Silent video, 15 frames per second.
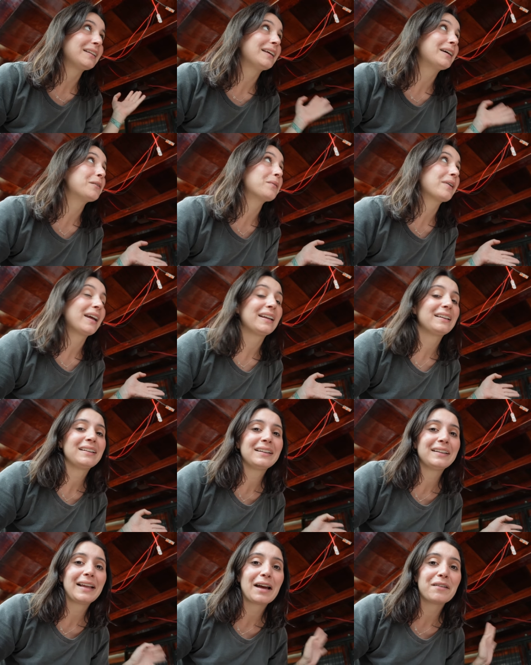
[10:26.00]
They are red,
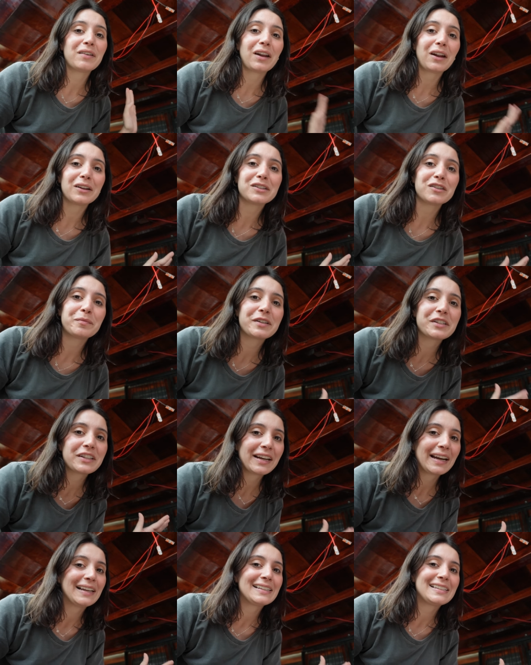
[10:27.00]
they have a lot of
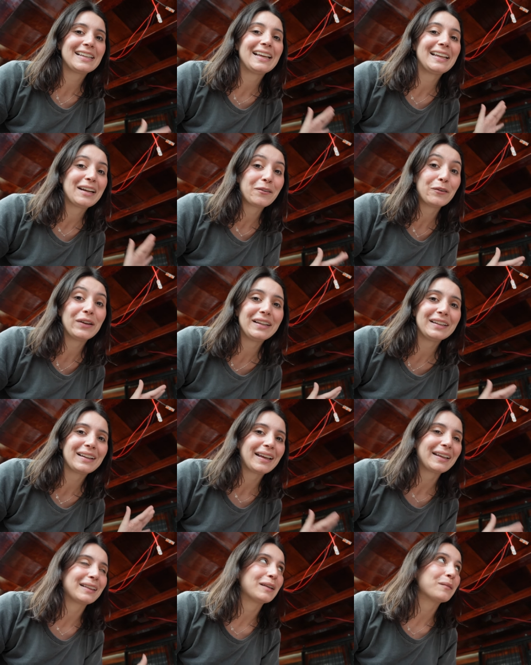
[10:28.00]
personality and I really
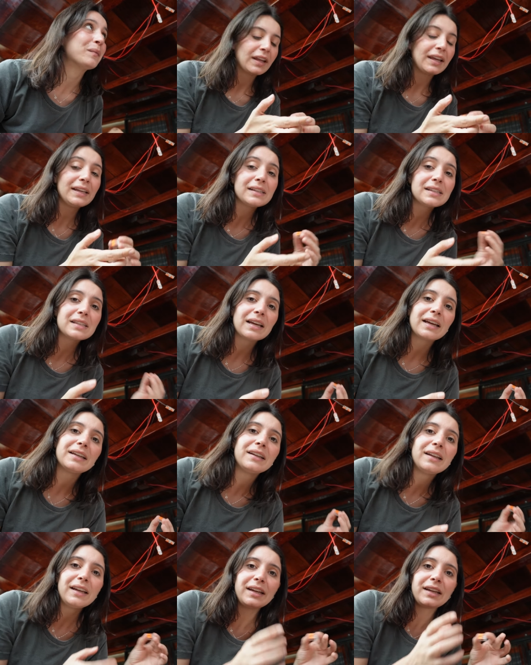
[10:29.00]
like them.
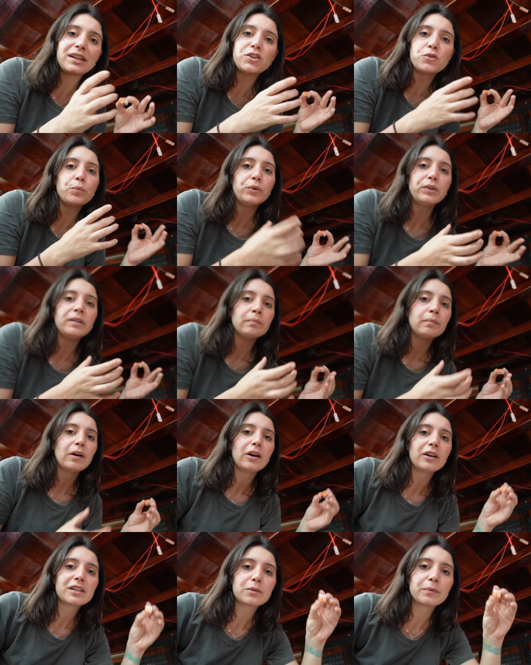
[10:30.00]
Inside each wooden
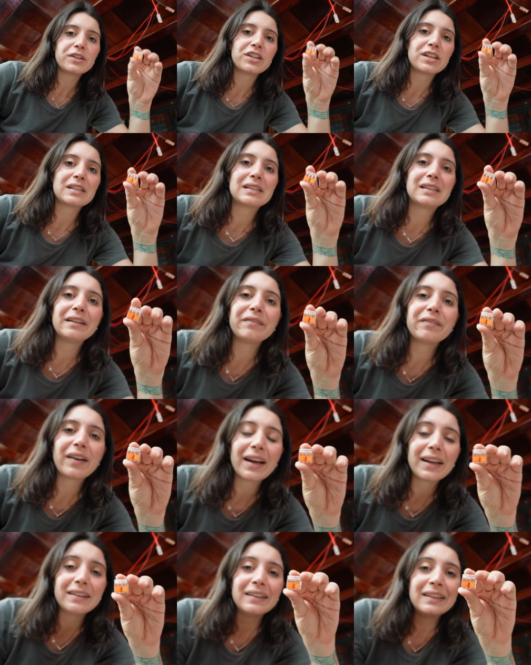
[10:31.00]
box, we just
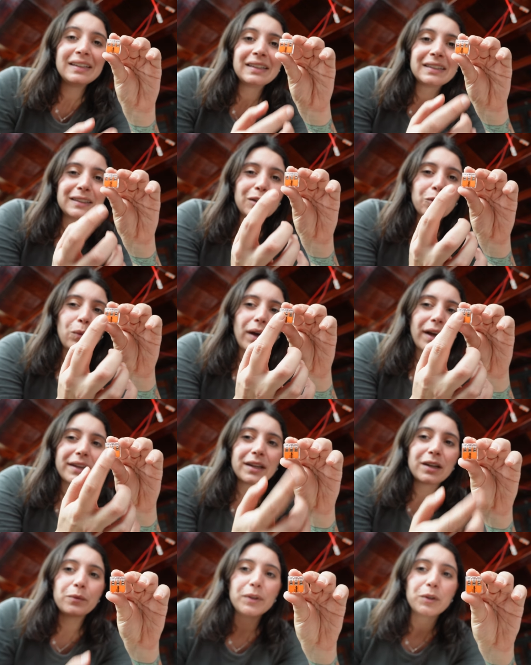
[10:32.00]
divide the
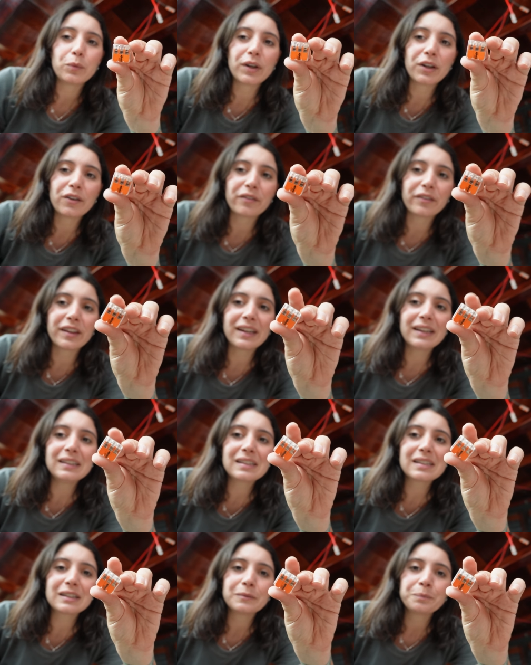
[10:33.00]
wire with one of these.